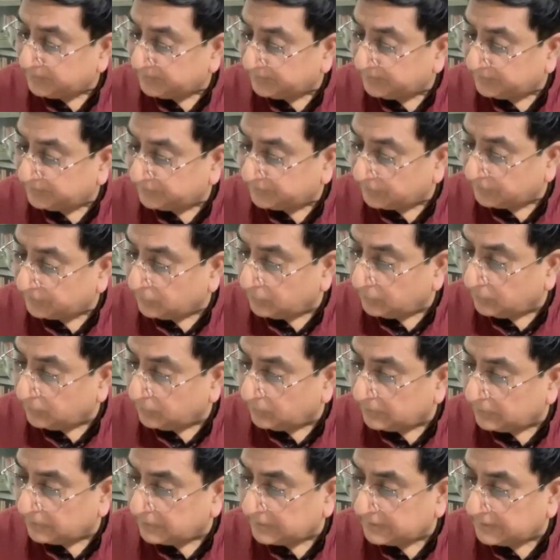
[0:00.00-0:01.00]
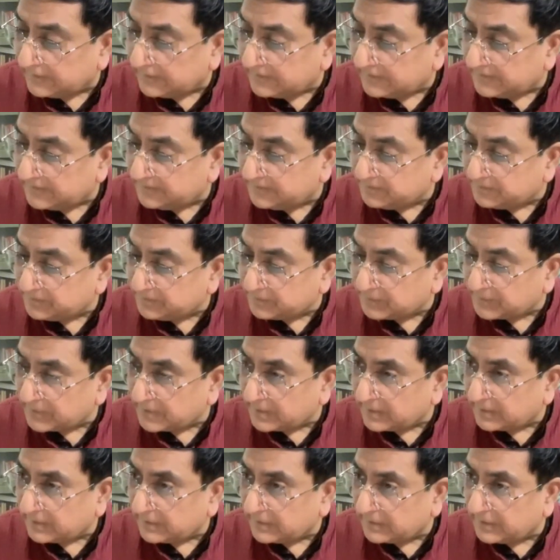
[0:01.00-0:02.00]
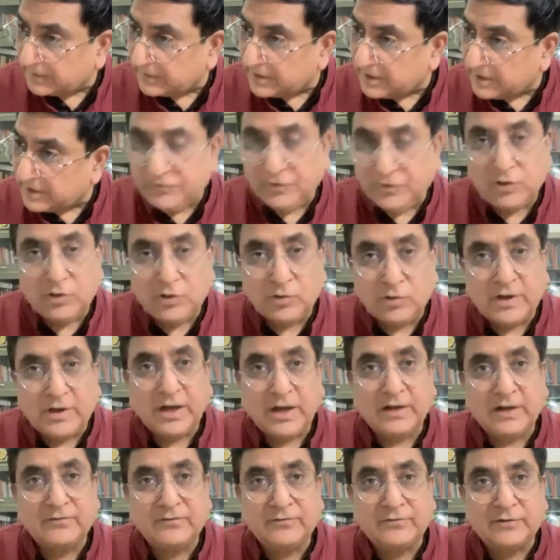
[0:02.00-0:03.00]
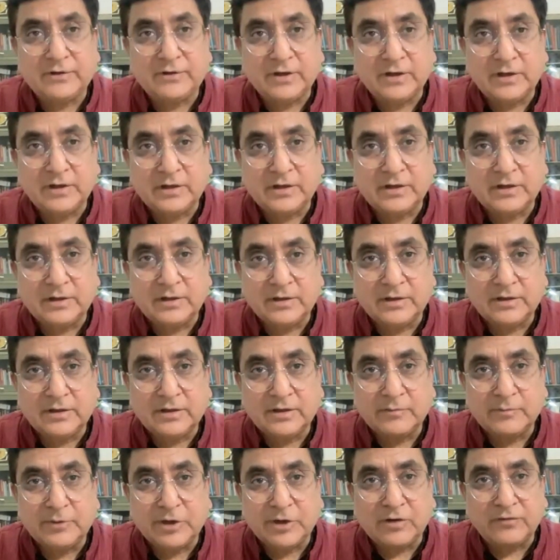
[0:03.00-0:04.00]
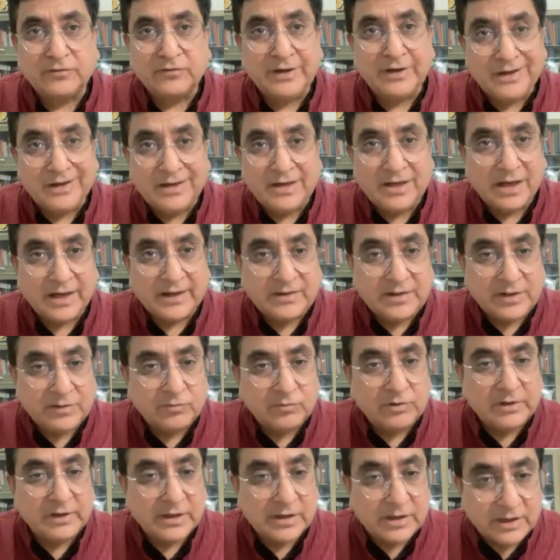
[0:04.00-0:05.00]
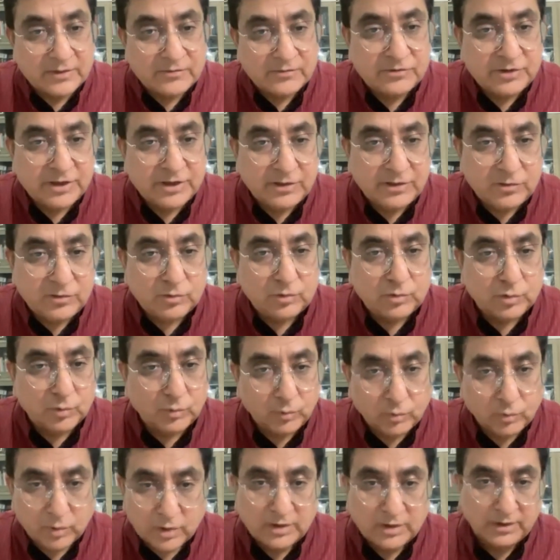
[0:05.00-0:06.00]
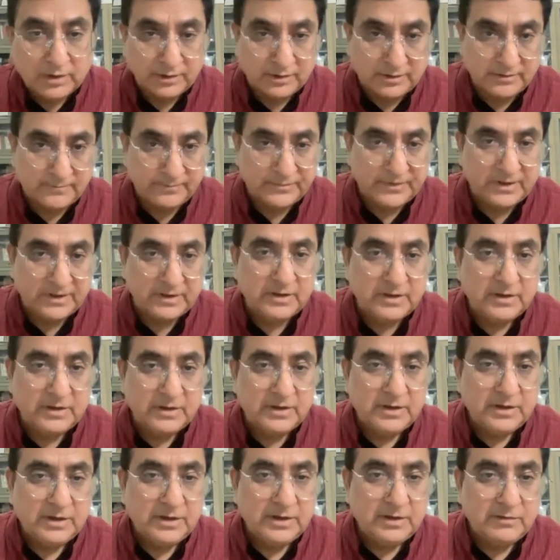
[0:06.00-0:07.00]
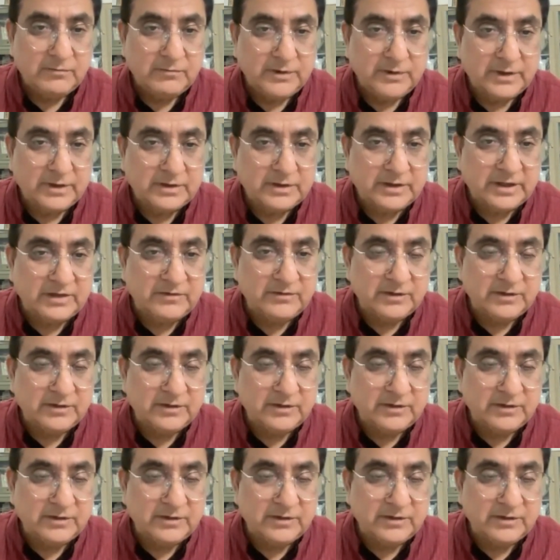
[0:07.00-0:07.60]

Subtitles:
So if you look at, because in India, I think we'll continue to work with